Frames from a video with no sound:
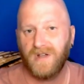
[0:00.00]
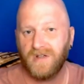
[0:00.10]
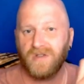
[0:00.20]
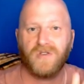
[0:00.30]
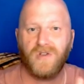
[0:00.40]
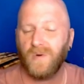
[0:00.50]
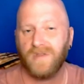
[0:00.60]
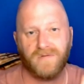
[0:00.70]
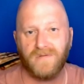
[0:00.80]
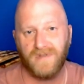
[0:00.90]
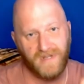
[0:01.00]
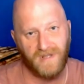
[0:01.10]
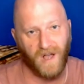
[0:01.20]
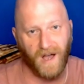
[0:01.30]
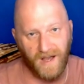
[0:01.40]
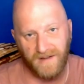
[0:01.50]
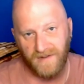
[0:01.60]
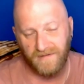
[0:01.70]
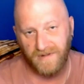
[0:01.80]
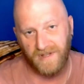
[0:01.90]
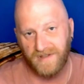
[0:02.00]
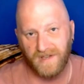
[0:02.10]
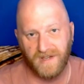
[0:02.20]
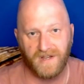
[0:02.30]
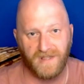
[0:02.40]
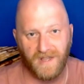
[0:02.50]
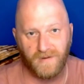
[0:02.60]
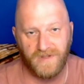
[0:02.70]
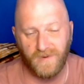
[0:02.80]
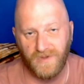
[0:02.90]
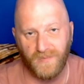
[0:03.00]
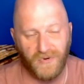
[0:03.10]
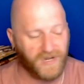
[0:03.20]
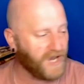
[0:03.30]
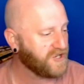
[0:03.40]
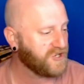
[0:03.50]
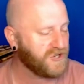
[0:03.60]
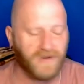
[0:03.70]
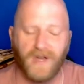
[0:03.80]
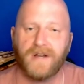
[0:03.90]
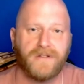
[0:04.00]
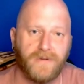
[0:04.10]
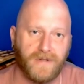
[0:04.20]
going through this live and really digging in like we do with a book. I just don't know how to do it.